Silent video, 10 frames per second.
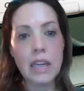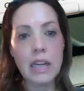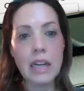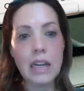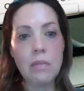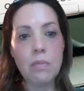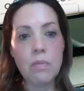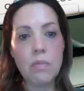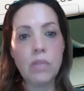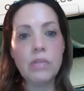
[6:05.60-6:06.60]
I
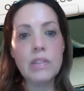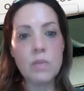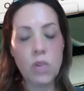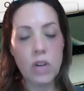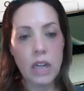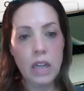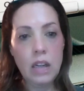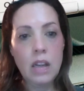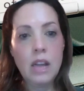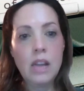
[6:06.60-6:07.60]
wrote this morning
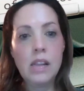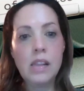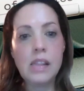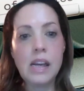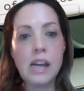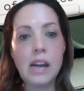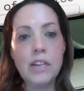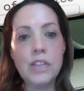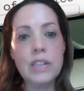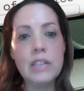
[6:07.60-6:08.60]
that
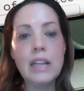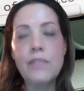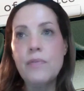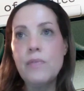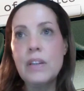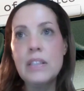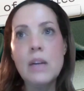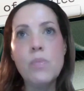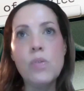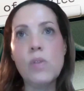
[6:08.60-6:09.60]
are just like, for
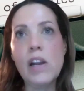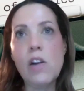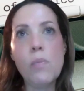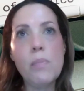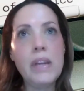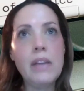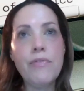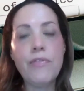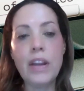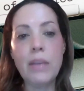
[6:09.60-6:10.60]
example, help me
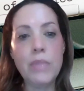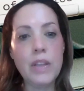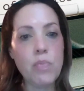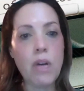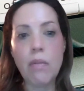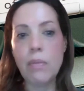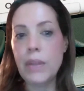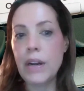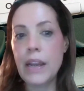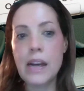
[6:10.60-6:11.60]
frame this problem
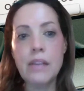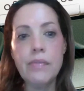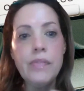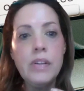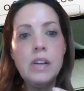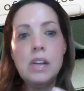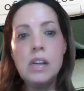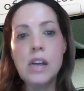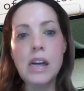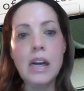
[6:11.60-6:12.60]
that I have.
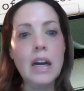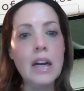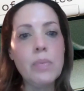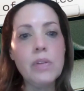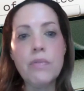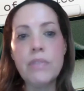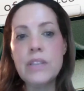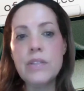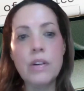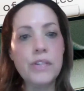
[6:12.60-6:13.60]
A couple of
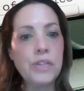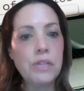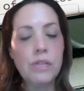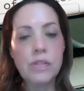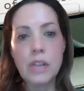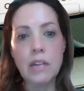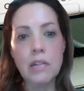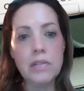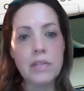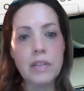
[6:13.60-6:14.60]
research
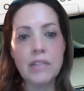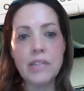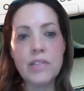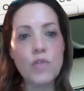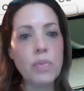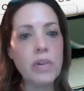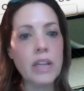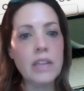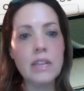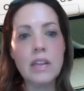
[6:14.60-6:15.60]
skills. They're just super
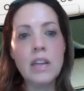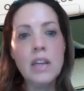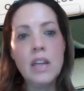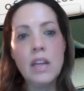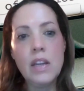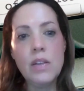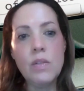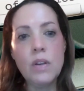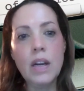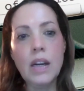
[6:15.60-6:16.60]
easy.
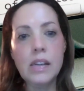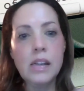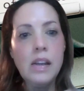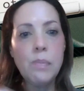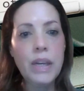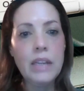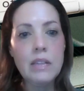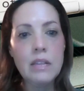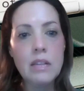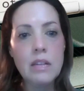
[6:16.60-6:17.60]
You cut and
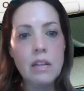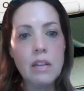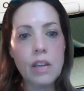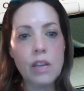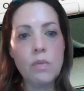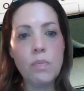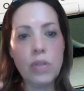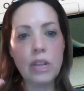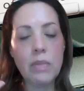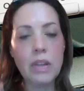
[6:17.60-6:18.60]
paste. You
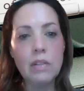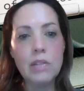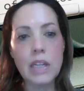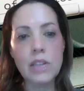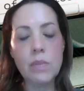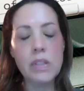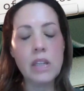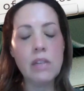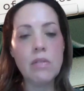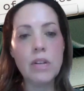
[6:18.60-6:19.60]
put them in your
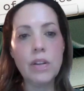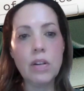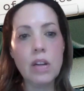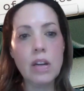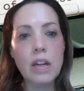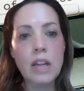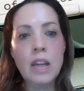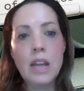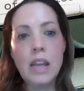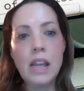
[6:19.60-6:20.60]
ChatGPT or on your Claude,
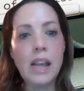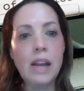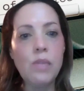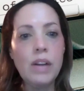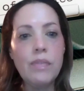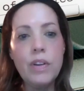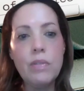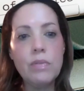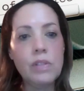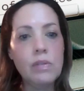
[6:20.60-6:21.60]
and whenever
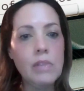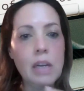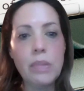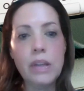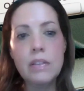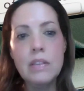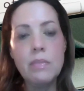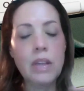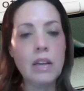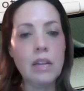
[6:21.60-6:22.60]
you're typing
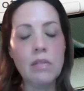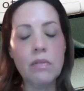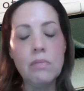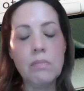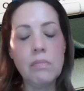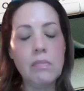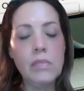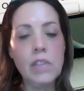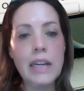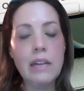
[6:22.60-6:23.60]
something in your
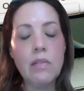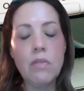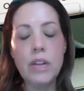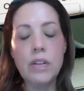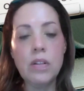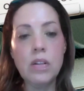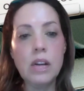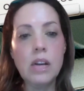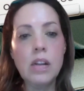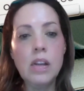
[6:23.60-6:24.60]
chat or in your
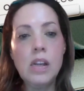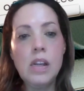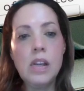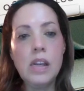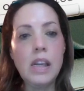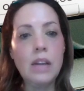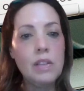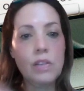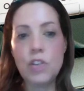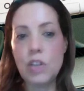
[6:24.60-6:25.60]
Claude, it
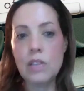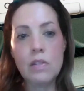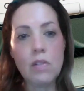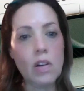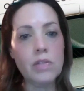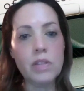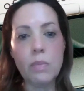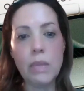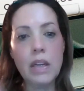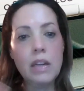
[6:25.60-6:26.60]
just calls
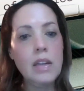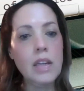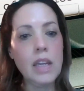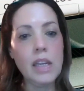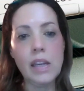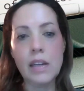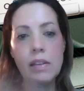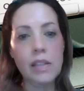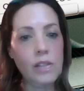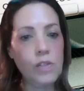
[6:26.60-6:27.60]
them in,
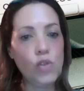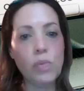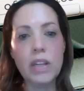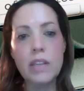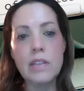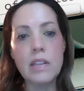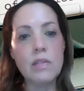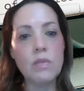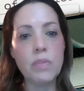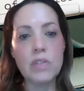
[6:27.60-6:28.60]
and it's super easy,
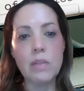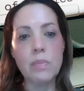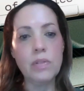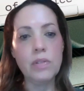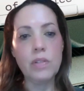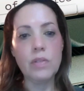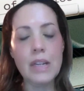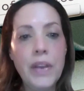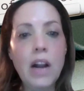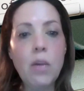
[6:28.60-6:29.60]
super simple to use.
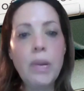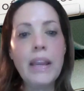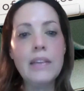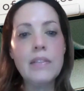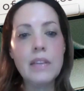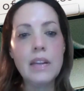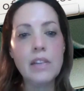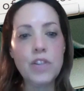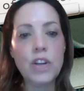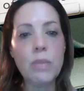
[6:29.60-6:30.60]
And I'll paste and
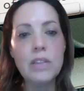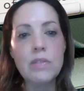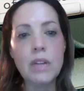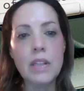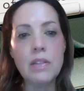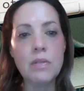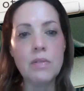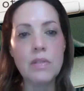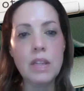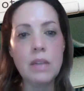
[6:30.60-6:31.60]
I'll share my screen to
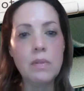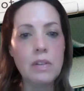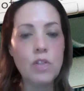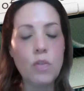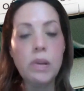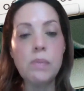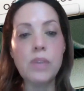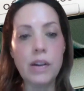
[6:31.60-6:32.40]
show people how to